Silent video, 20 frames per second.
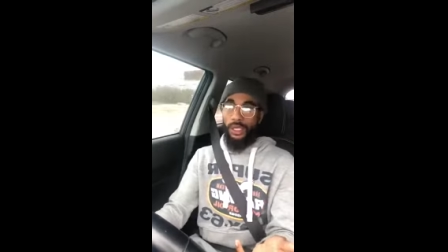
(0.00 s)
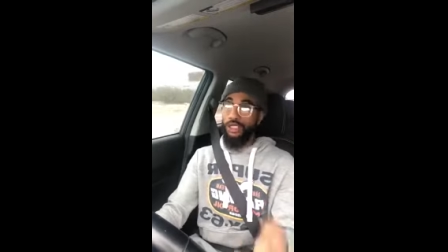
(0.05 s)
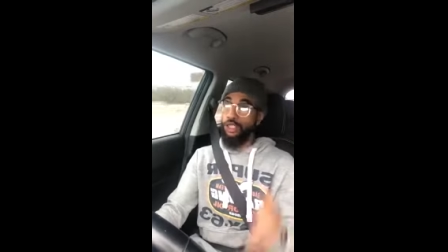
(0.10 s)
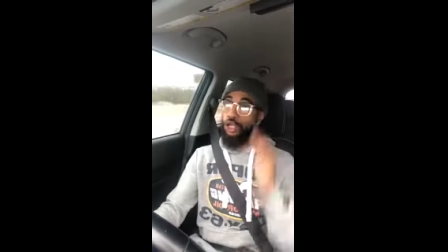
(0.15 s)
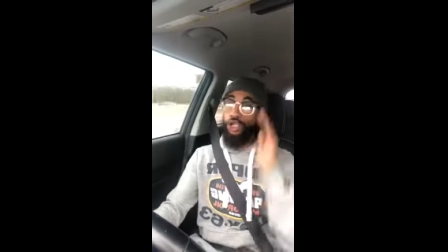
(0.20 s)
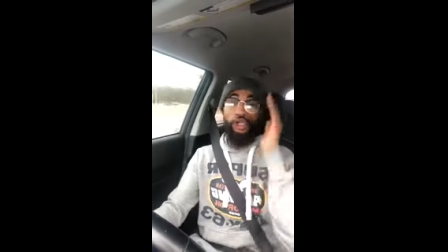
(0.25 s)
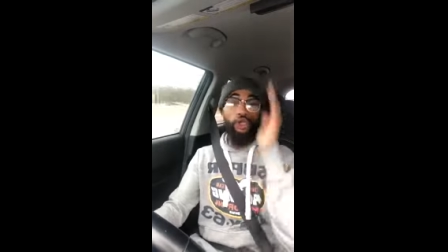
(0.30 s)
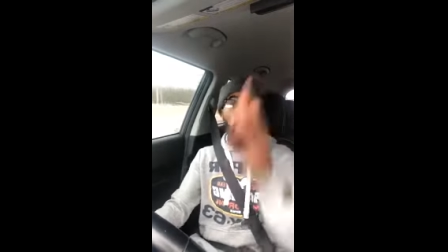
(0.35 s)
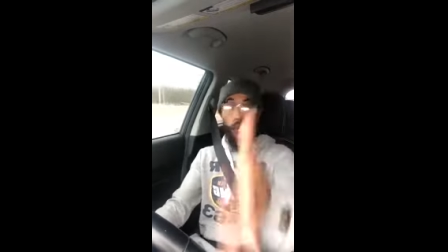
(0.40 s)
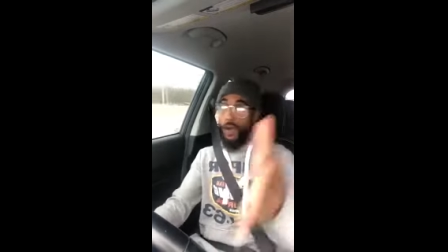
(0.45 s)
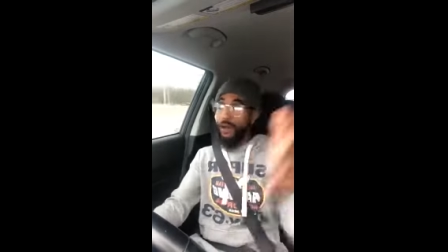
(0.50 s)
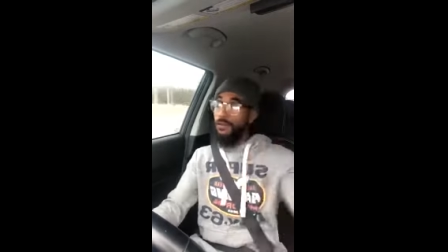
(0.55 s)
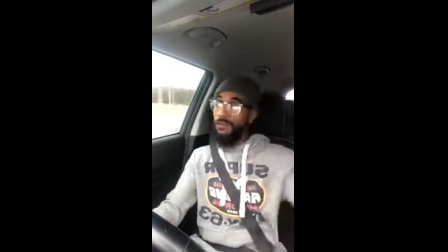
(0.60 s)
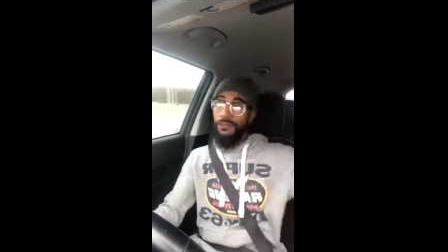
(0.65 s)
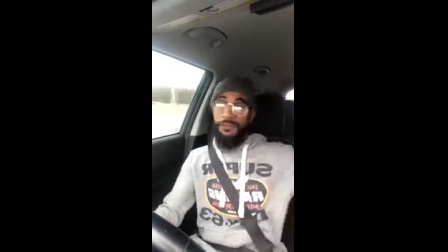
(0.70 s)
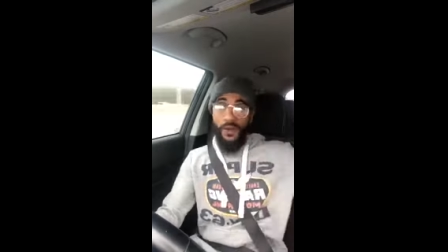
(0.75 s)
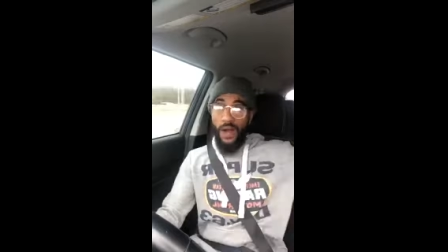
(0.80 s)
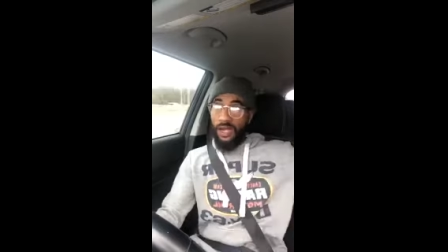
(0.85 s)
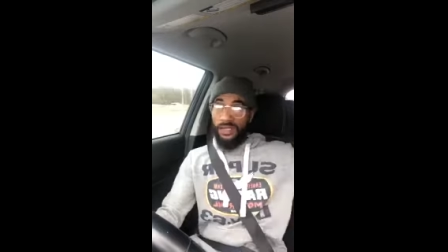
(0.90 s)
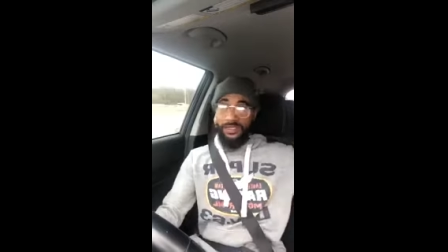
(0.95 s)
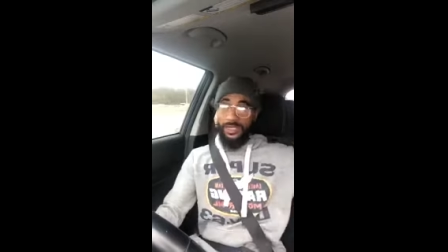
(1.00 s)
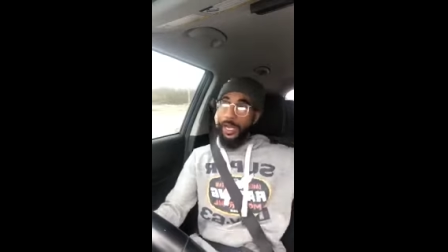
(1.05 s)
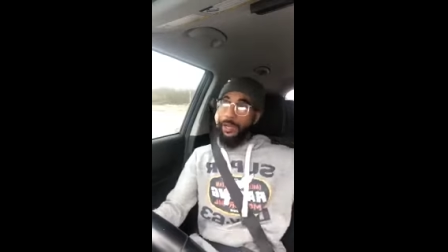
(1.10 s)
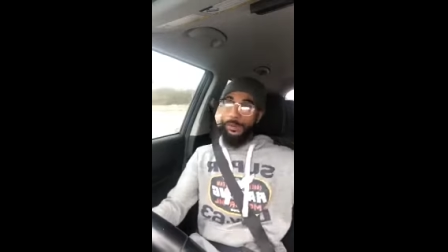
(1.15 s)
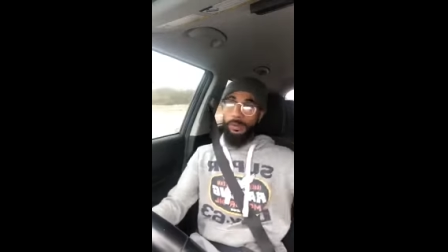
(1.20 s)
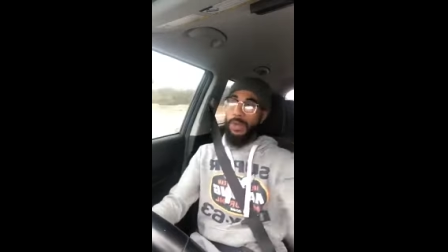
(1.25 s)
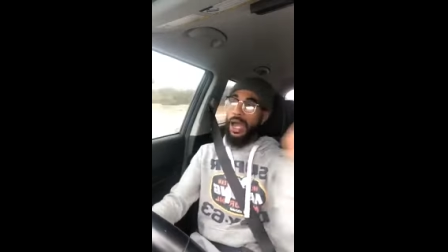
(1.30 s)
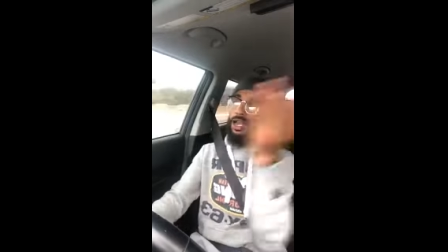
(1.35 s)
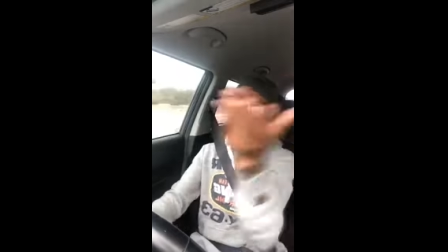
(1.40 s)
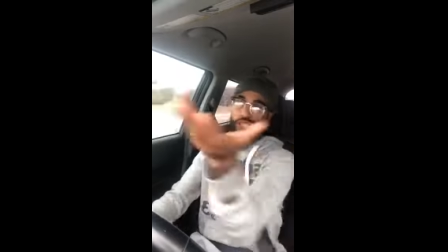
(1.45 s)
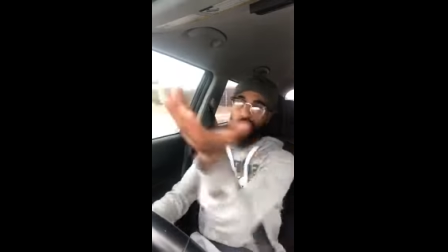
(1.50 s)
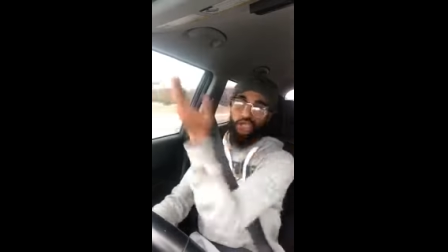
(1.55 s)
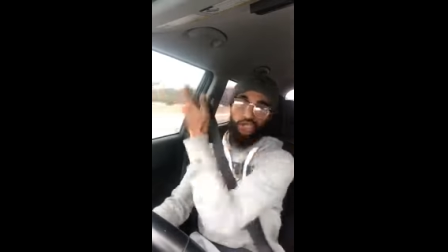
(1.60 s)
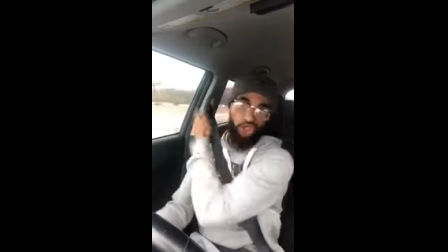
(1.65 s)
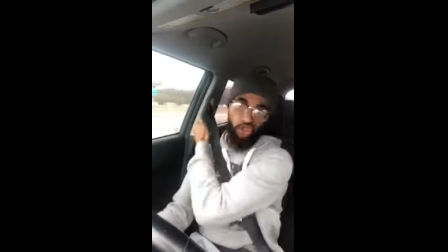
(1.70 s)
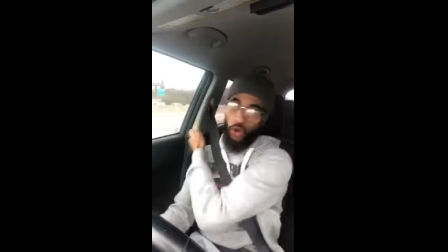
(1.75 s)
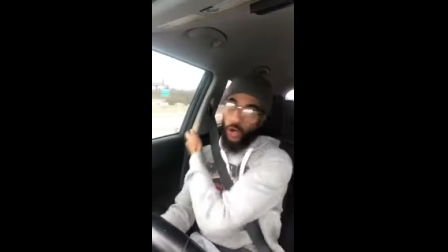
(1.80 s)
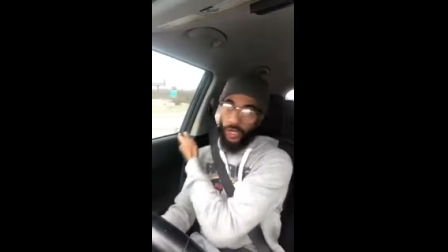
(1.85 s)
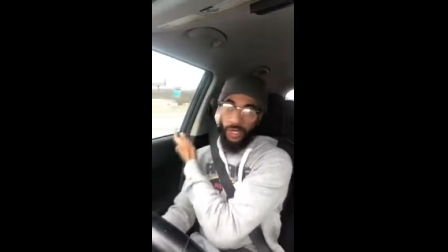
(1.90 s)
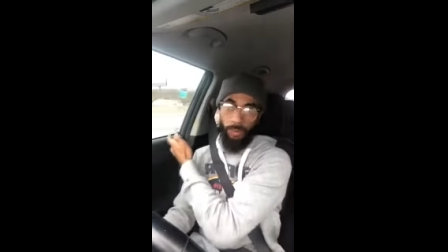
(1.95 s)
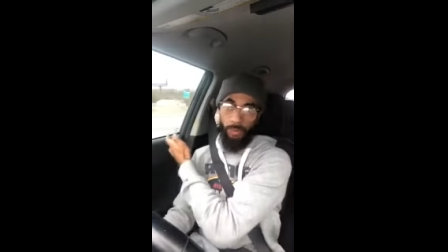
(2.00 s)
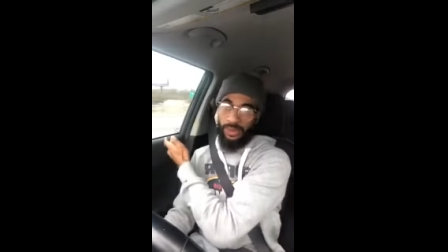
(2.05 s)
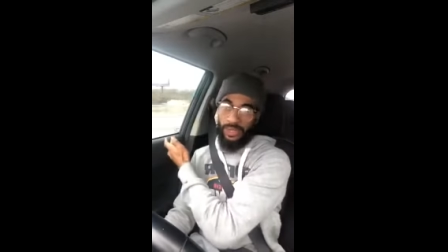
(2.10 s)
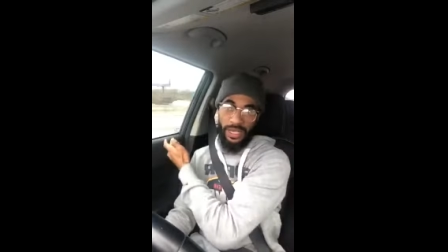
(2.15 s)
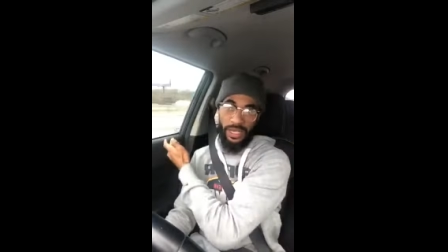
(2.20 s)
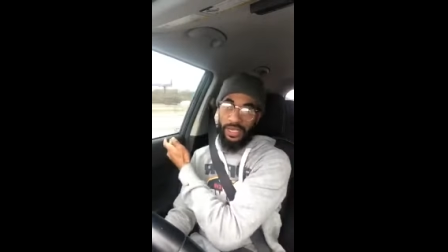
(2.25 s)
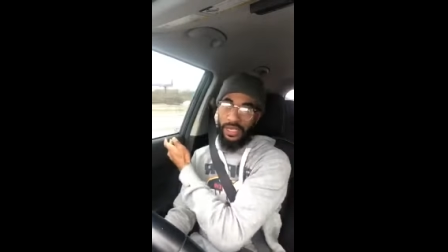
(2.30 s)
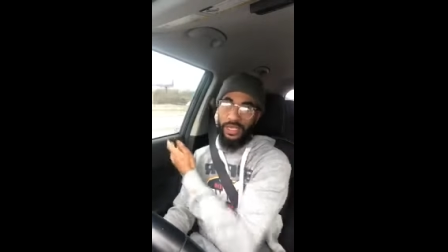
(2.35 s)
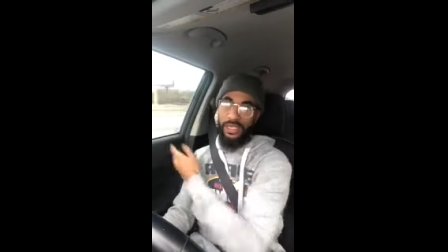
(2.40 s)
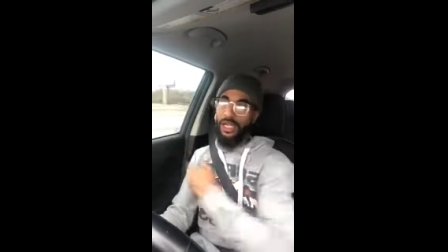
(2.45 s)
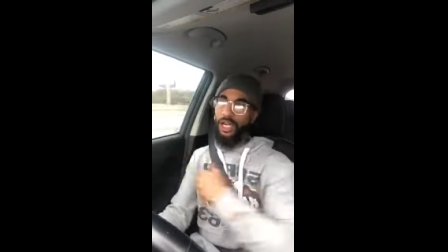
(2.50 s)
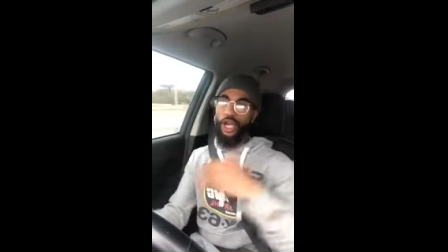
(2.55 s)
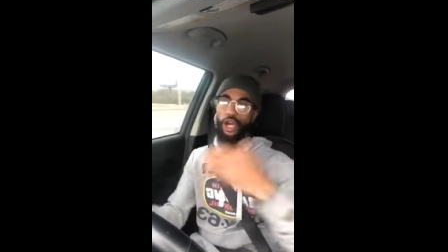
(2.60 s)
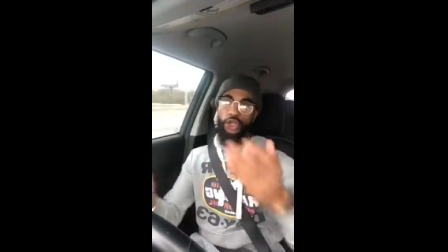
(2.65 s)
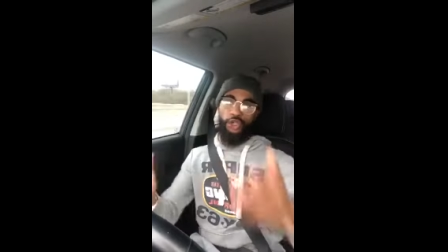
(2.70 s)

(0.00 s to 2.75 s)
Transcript: so you done fucked up. You might have destroyed a planet.